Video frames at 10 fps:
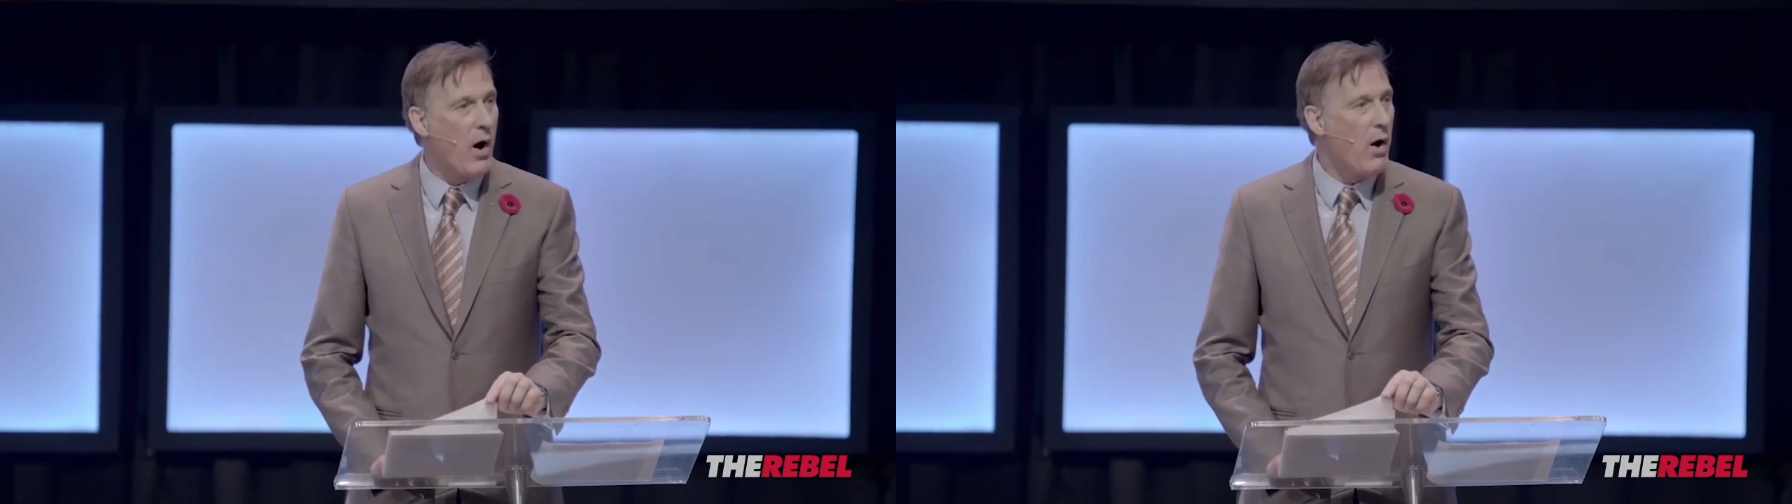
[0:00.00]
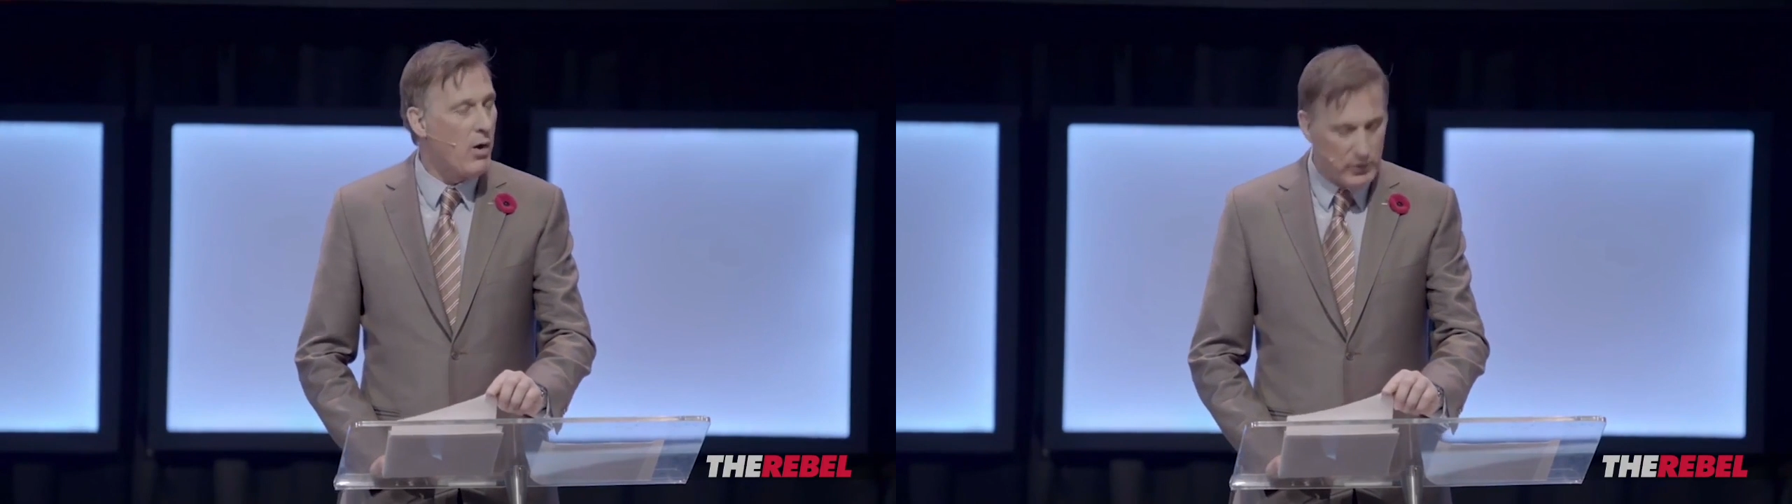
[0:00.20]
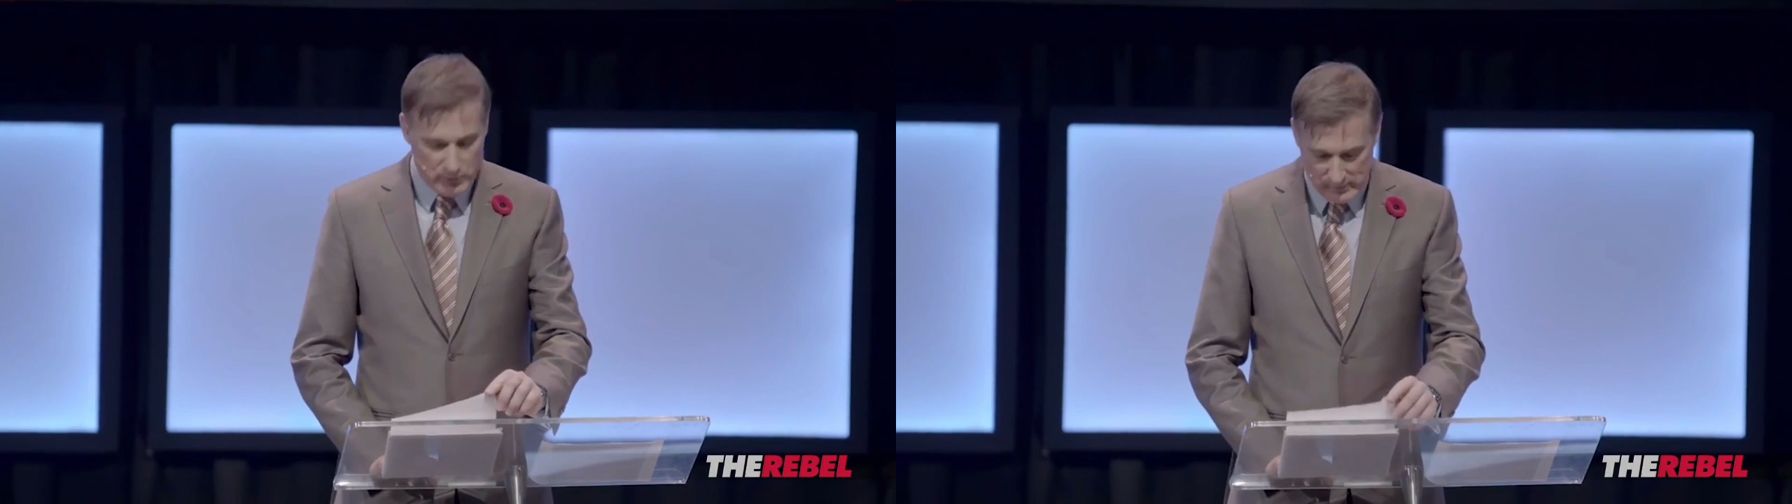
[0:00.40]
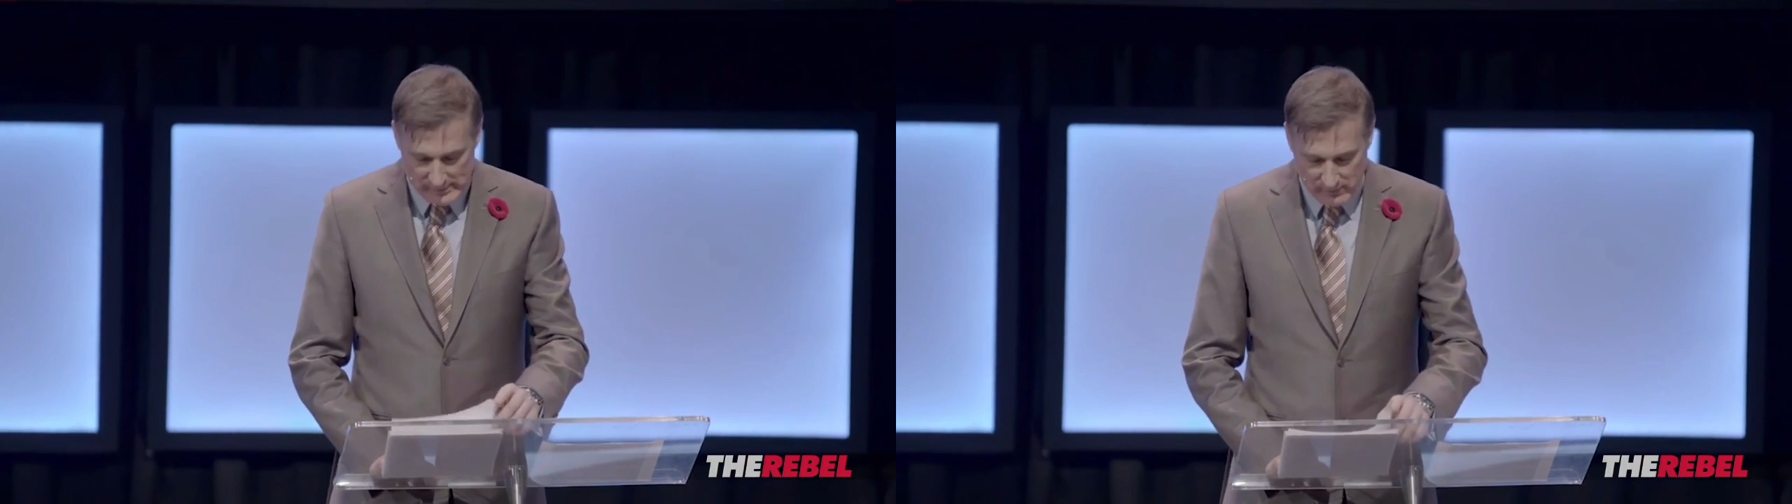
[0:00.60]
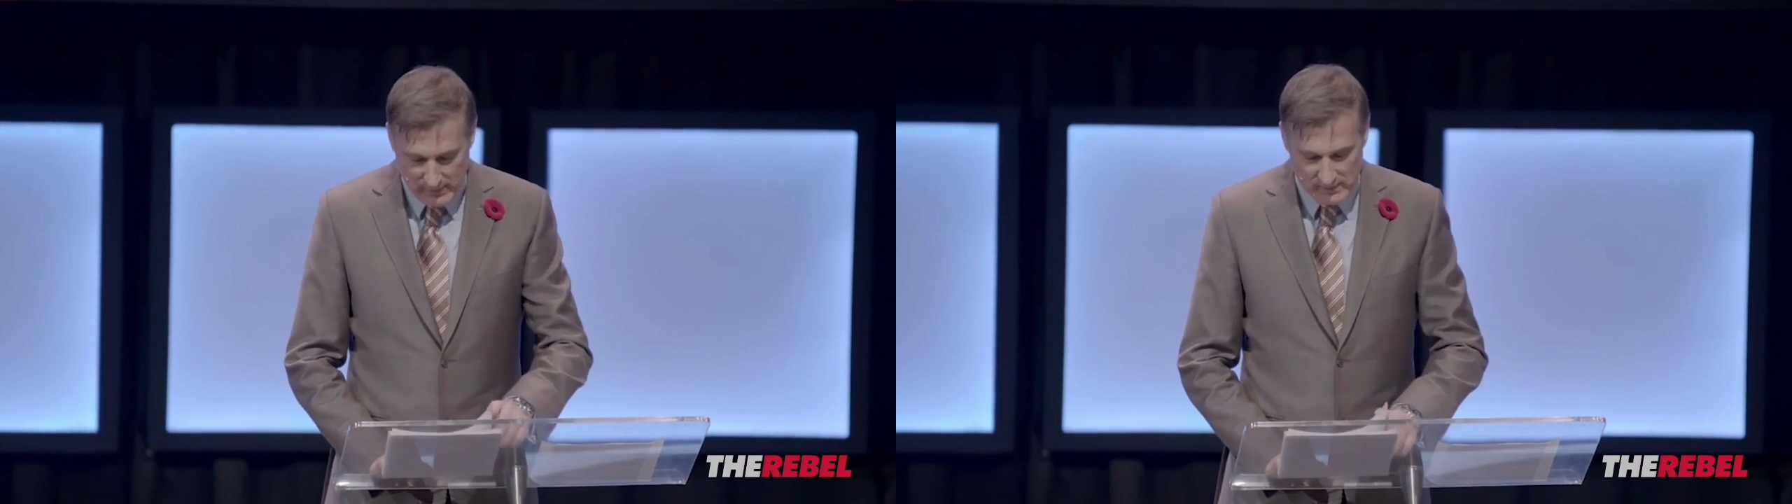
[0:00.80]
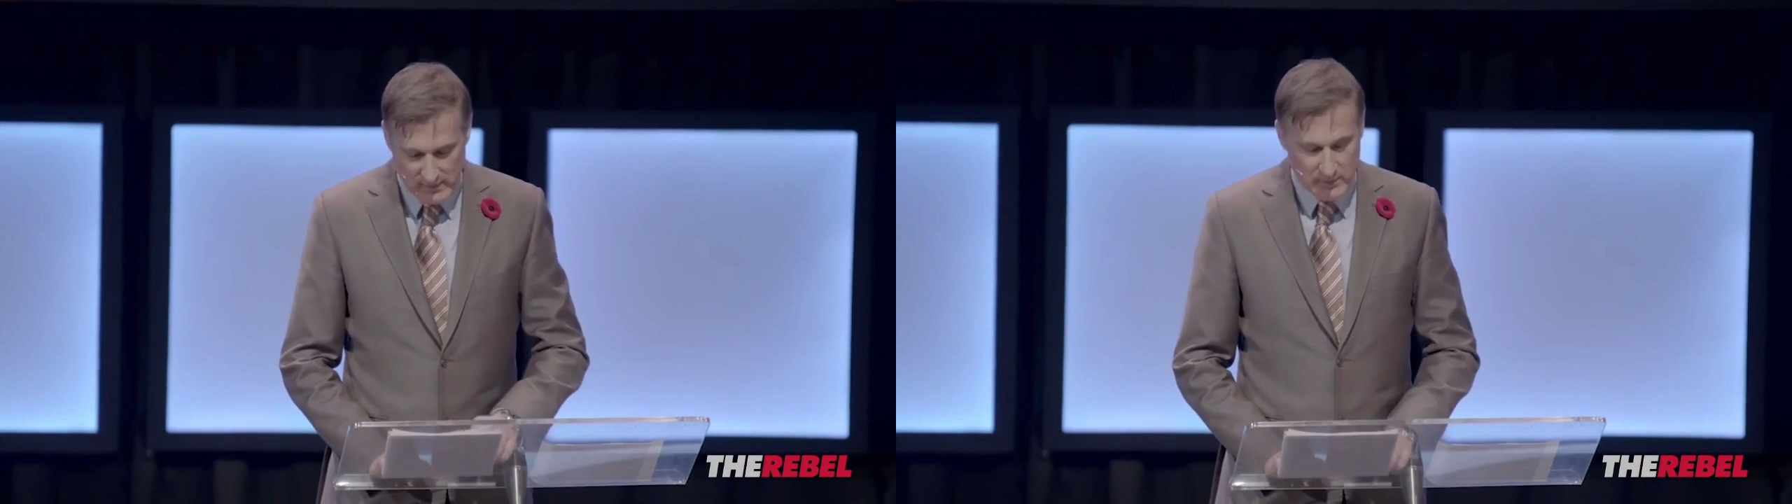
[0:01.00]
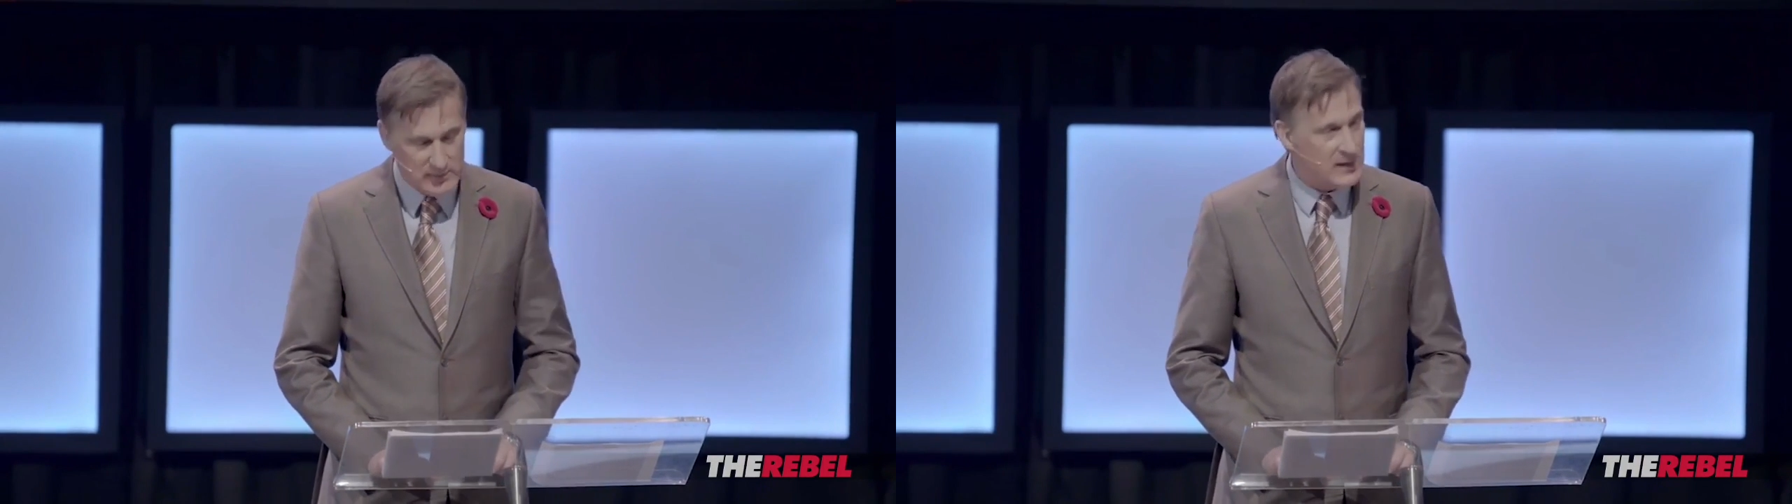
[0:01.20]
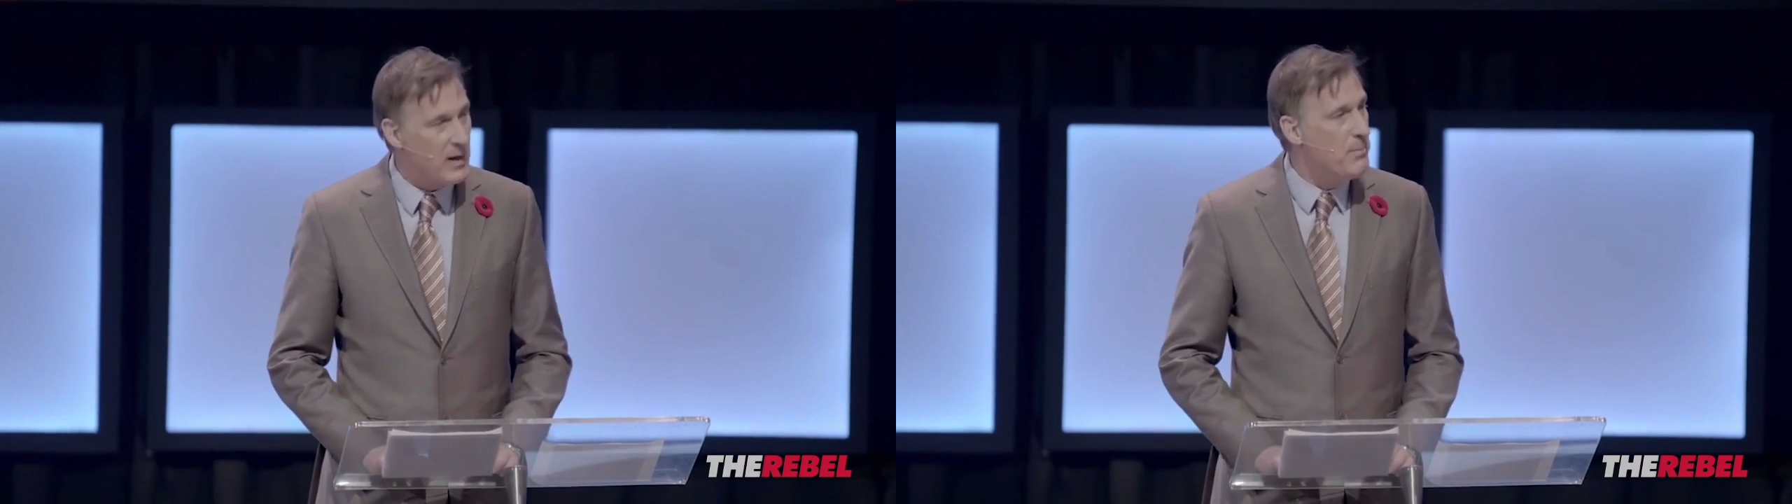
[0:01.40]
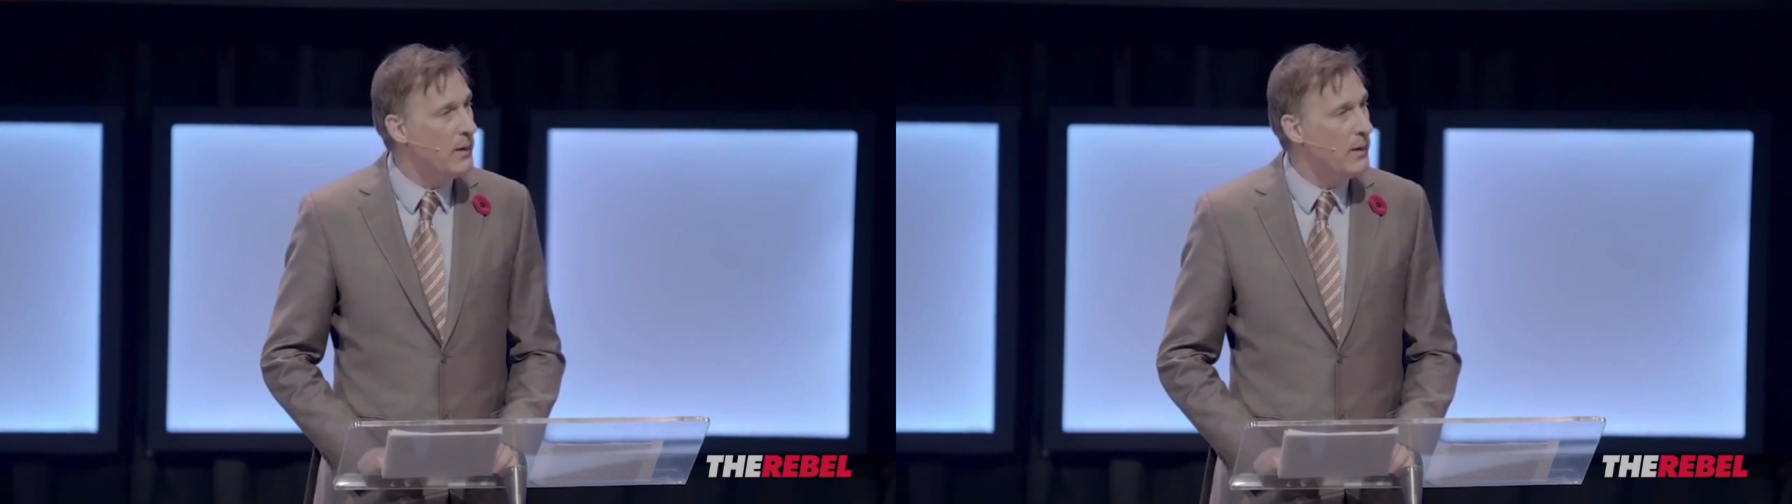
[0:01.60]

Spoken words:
all conservatives